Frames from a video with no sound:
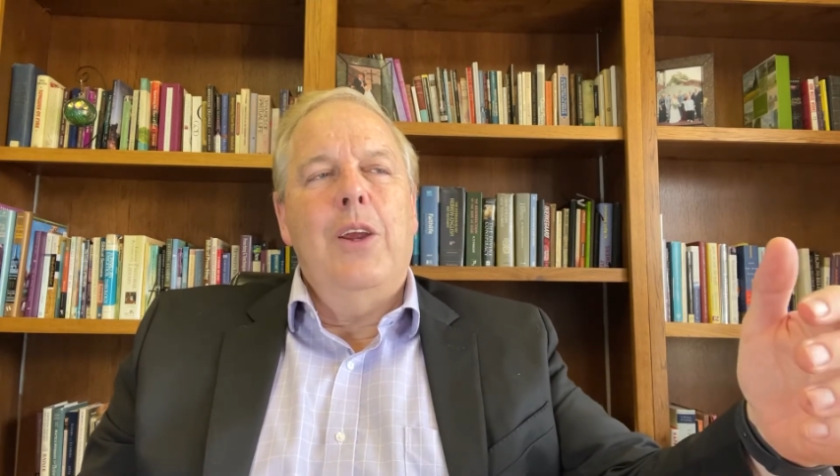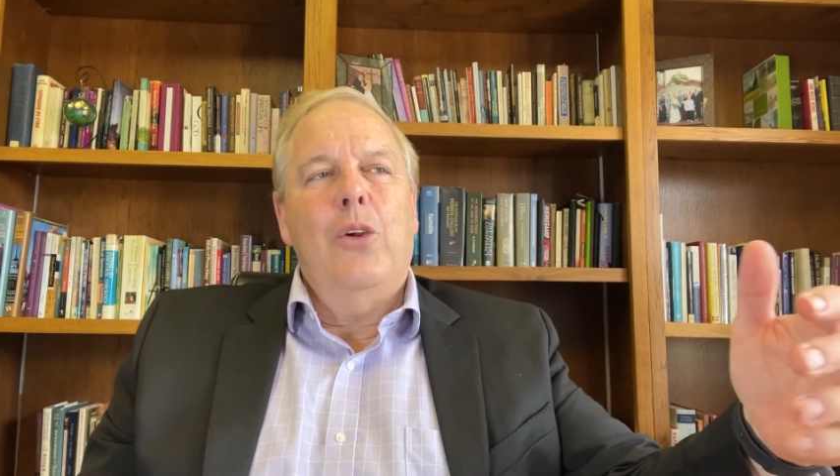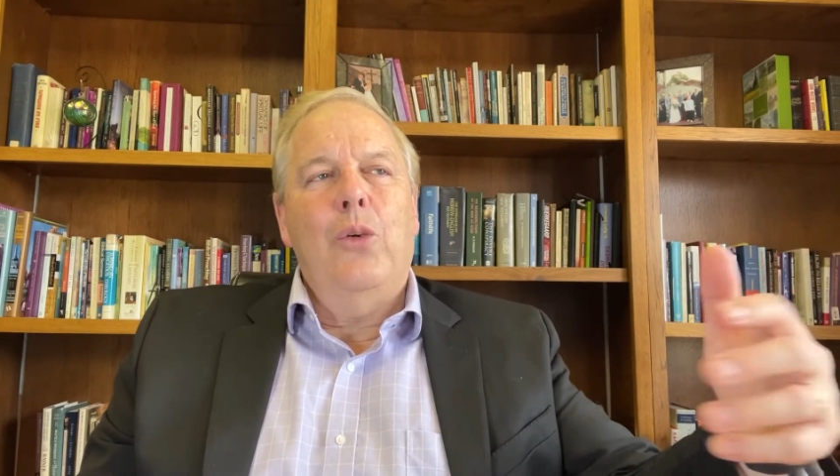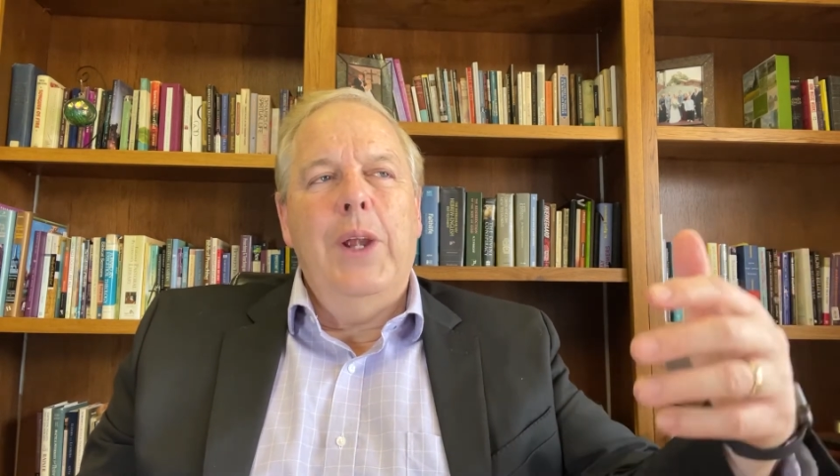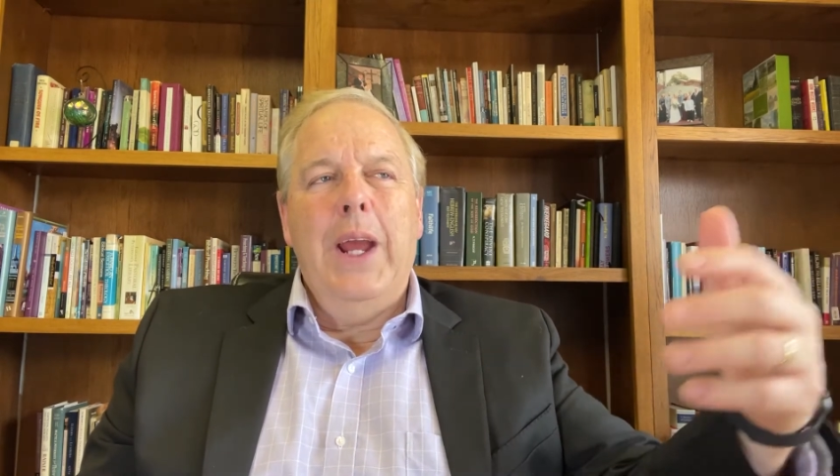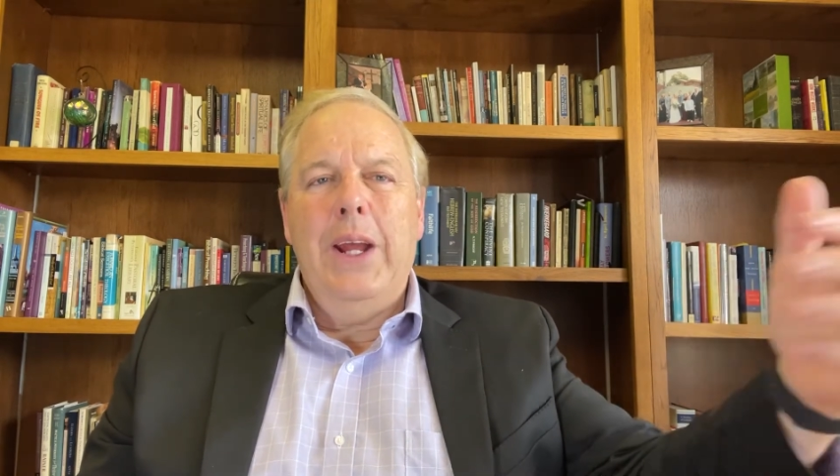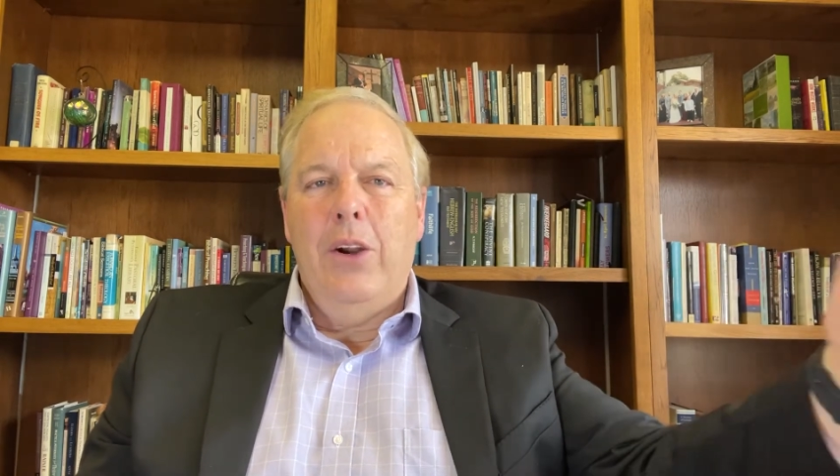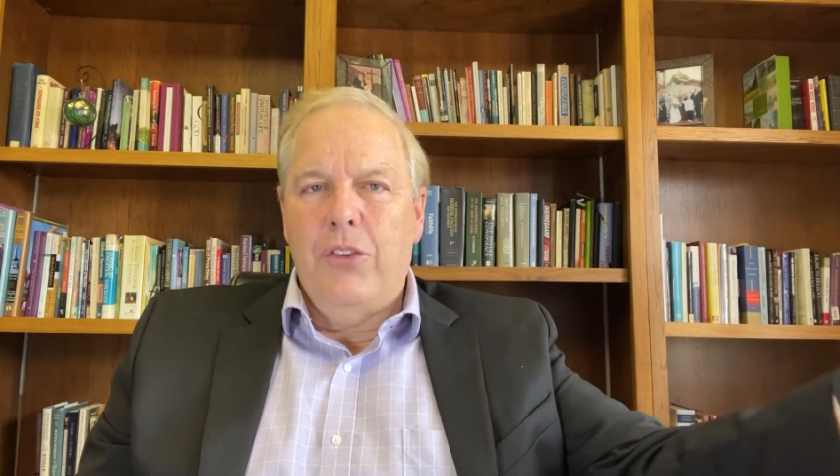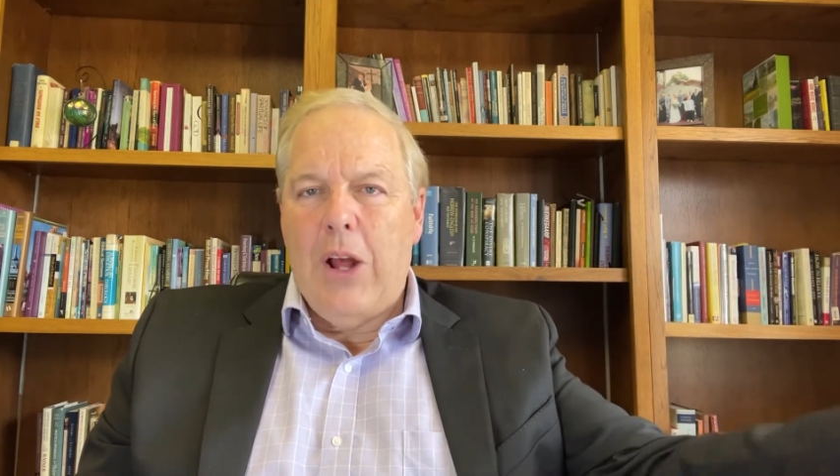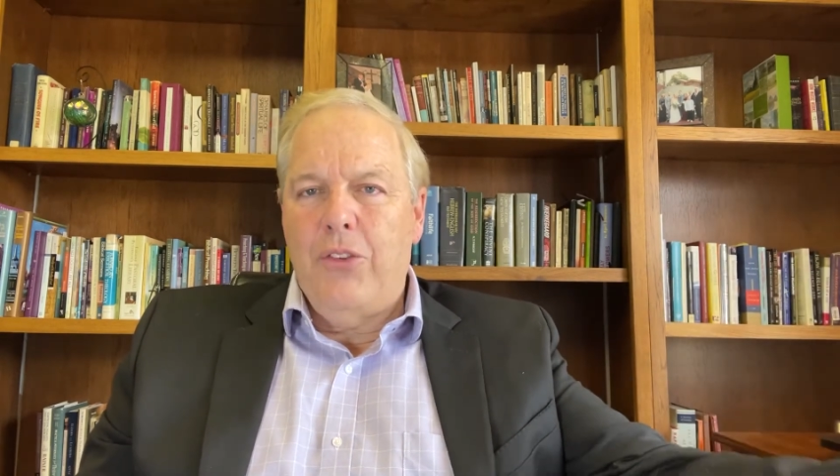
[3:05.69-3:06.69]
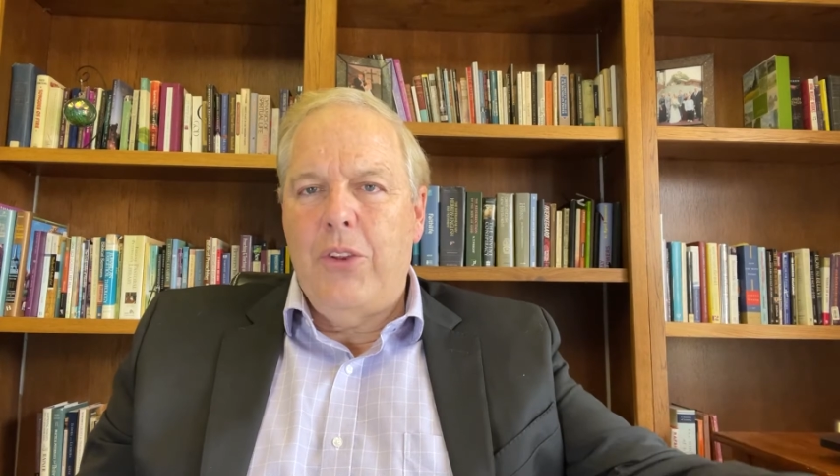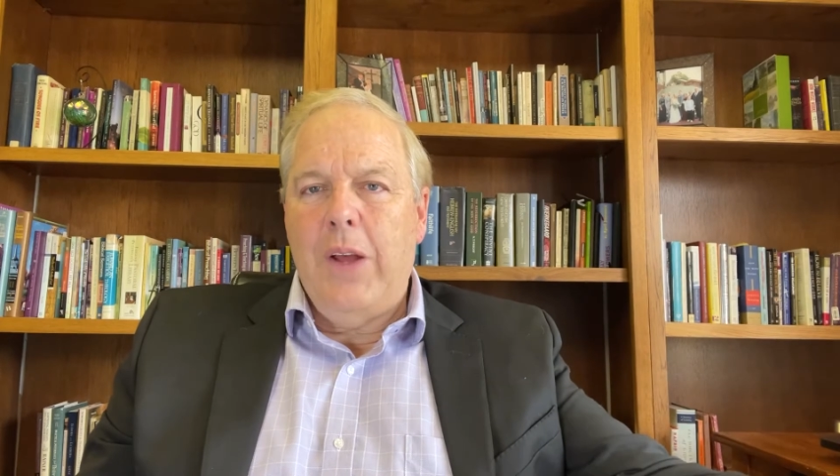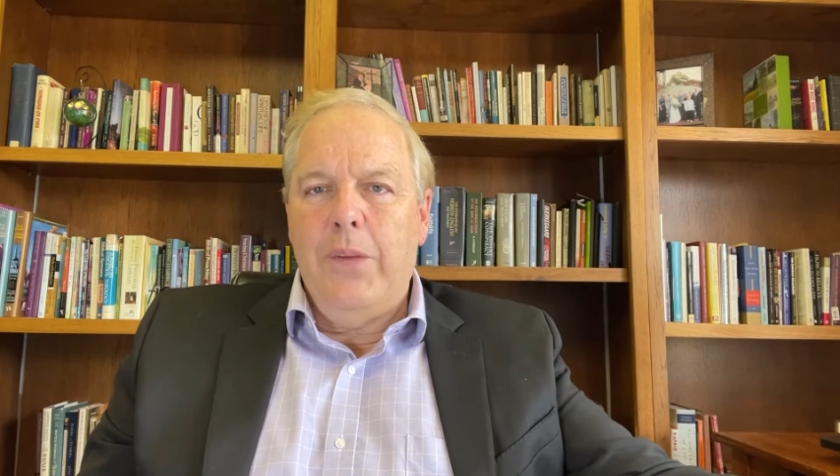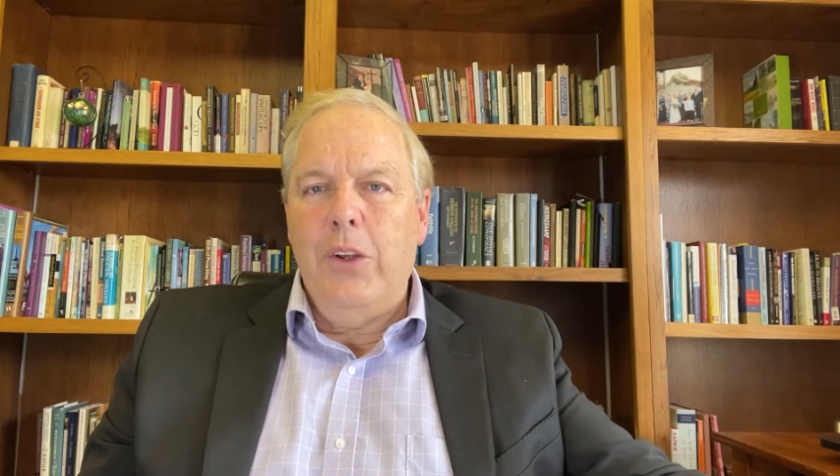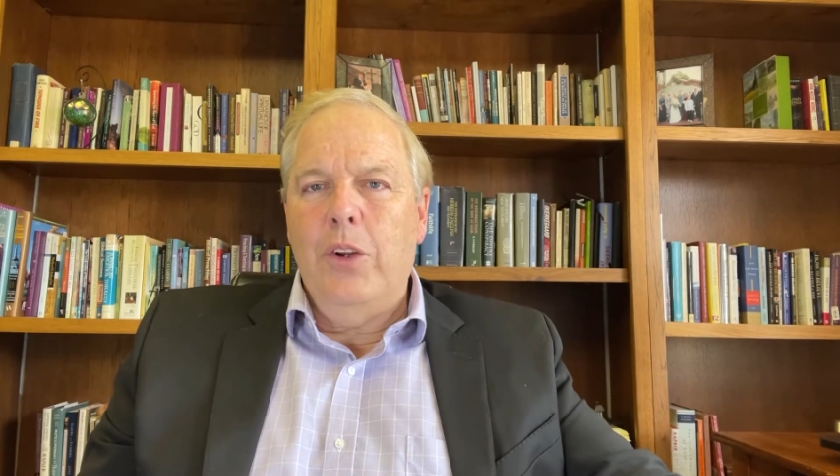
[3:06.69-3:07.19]
creators
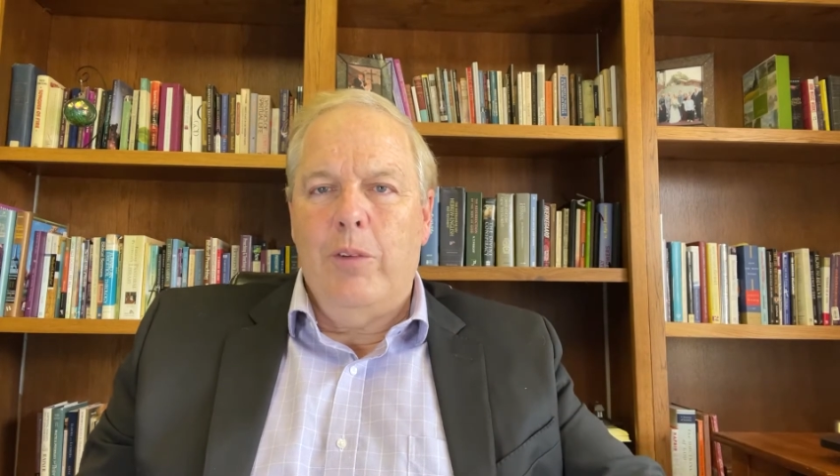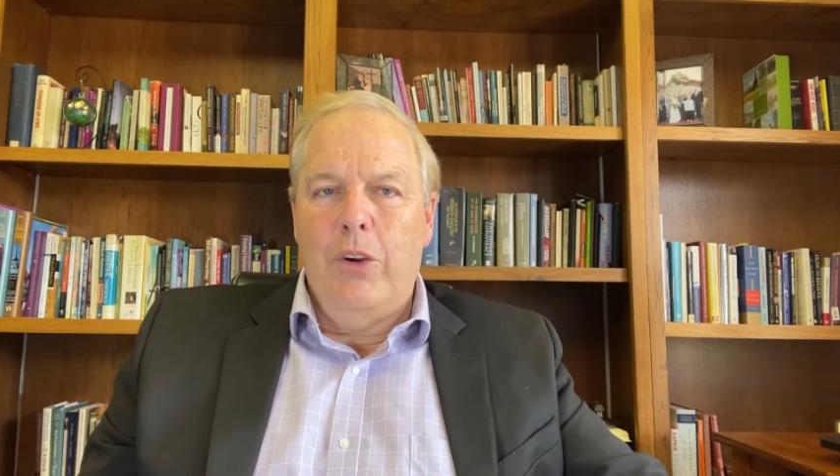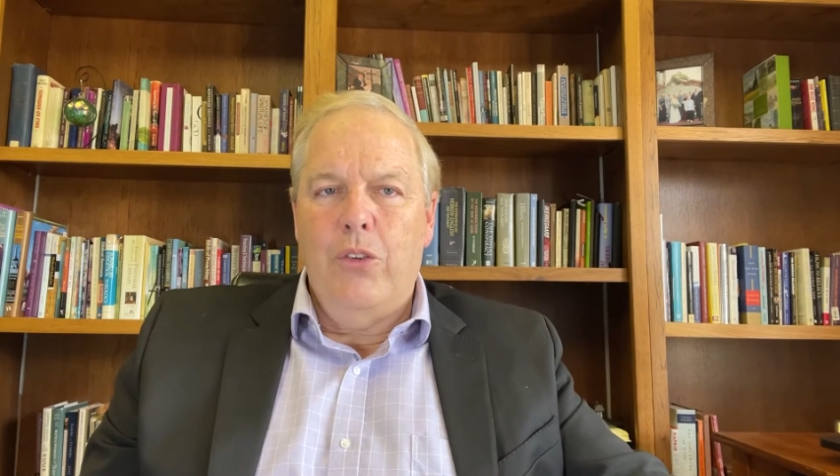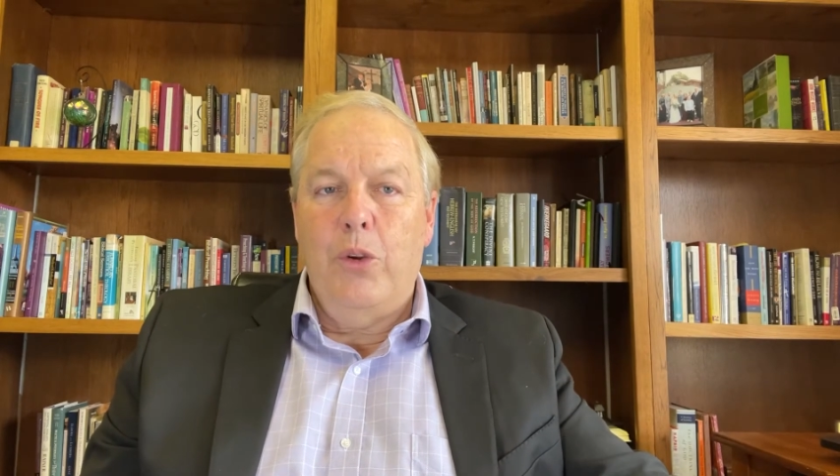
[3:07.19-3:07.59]
outside the universe